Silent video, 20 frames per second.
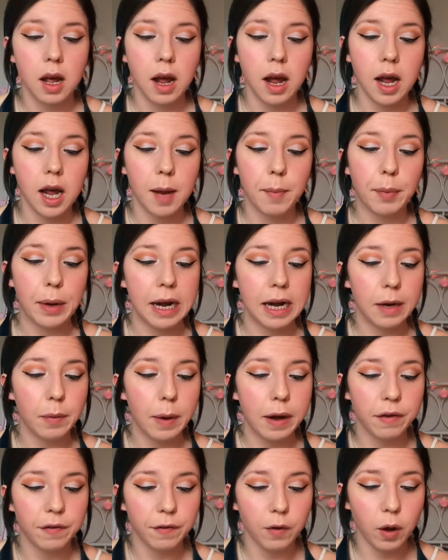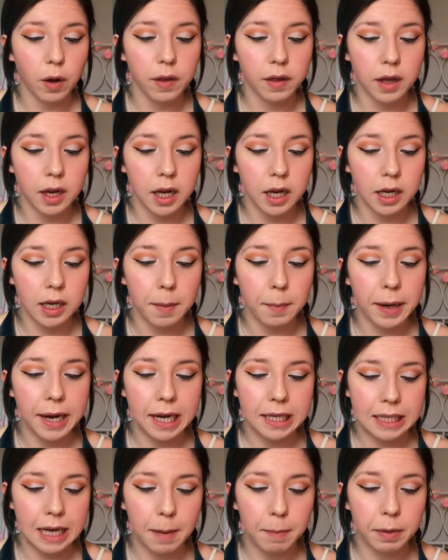But I went for the
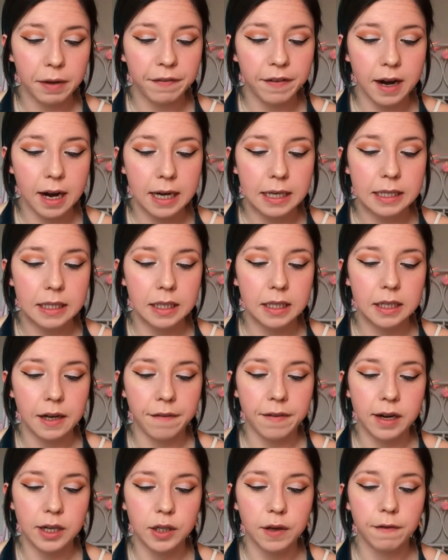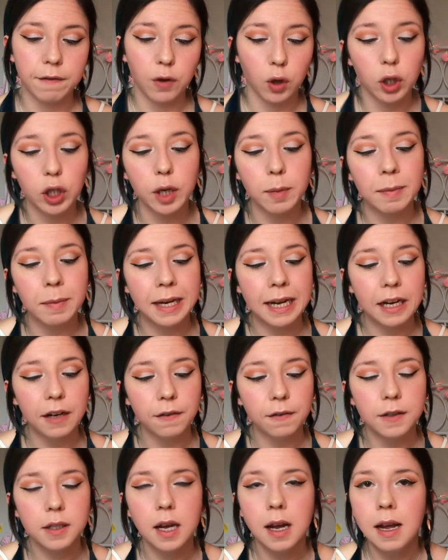PS Amplified Definition Volume
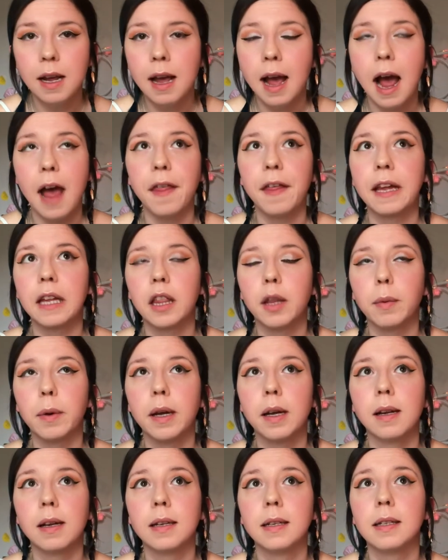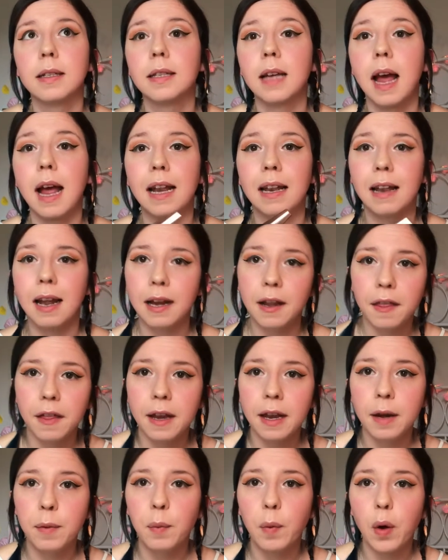Lift. I think there was a
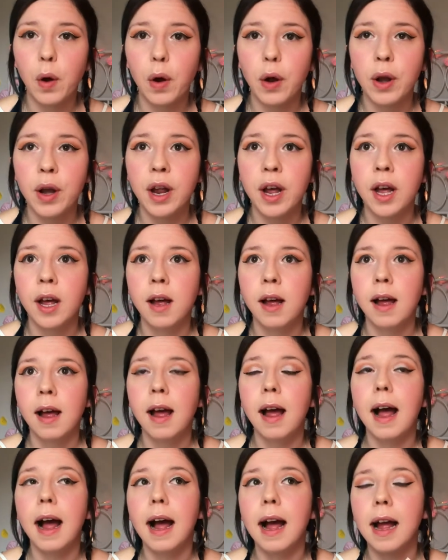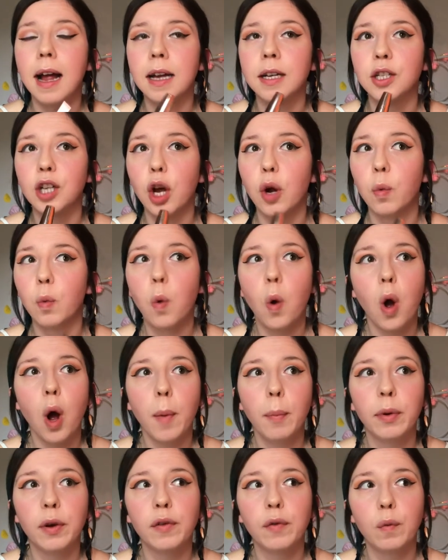lengthening one and a
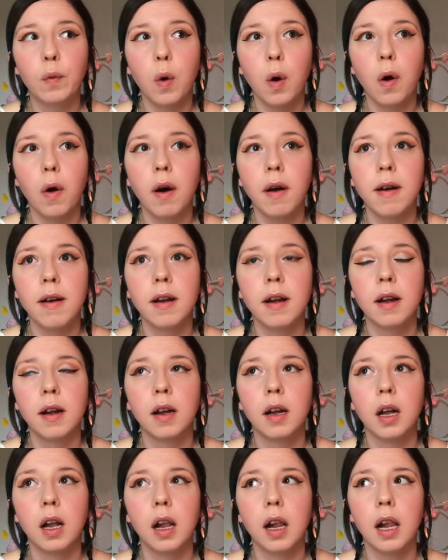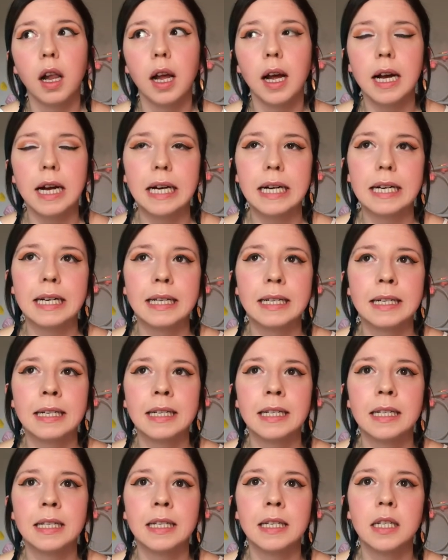waterproof one.
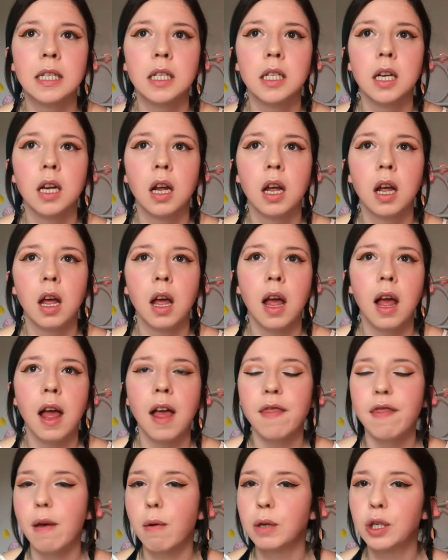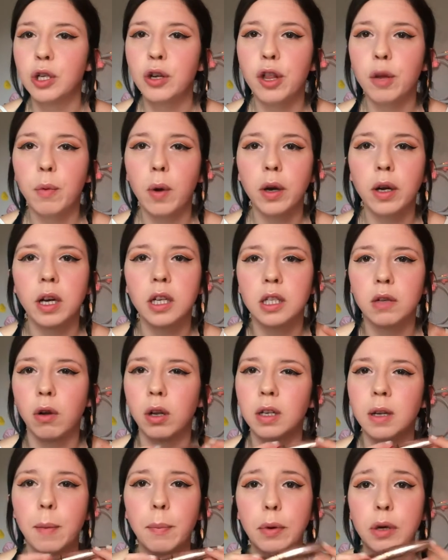And there was another one, because there
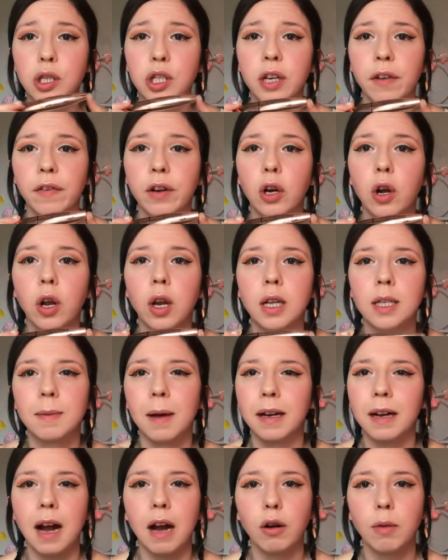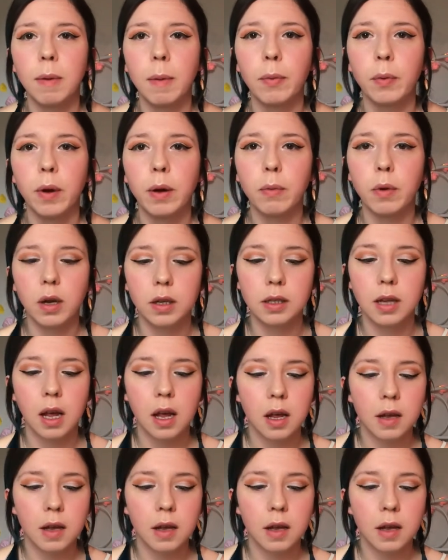were a bunch of different colours, but I can't remember what it was.